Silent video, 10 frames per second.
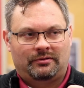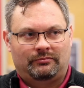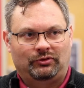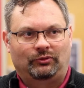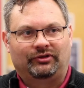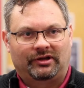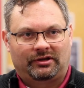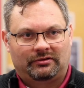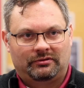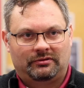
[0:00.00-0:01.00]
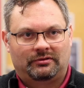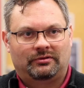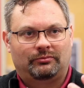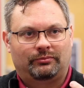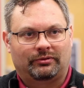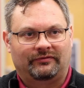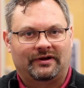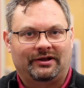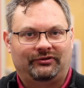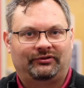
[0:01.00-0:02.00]
Music
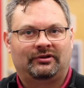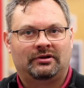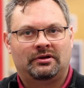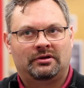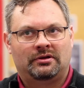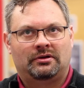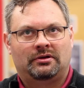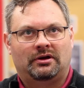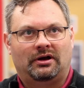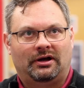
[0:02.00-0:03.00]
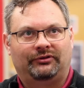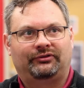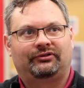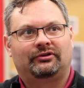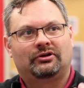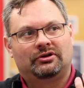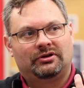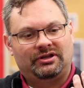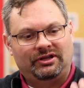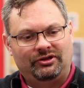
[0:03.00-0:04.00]
provides us
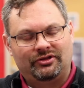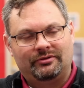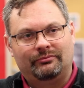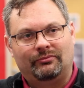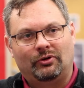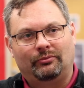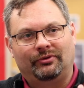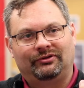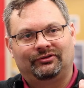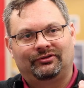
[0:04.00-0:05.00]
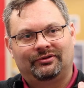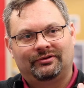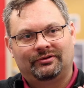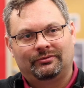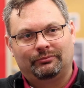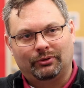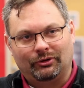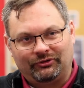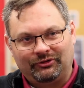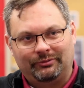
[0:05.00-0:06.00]
in the moment,
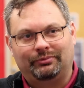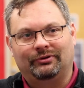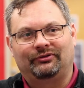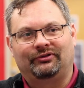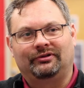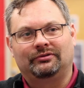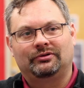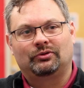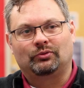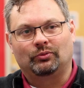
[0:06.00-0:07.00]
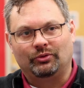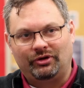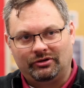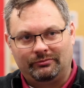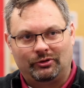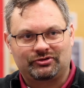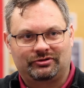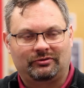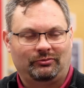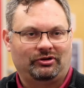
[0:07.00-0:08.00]
person to person, real emotional
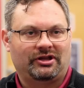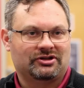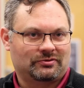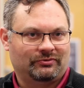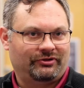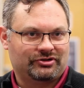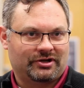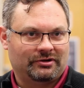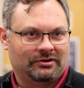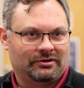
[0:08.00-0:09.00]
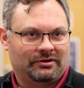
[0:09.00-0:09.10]
communication with each other.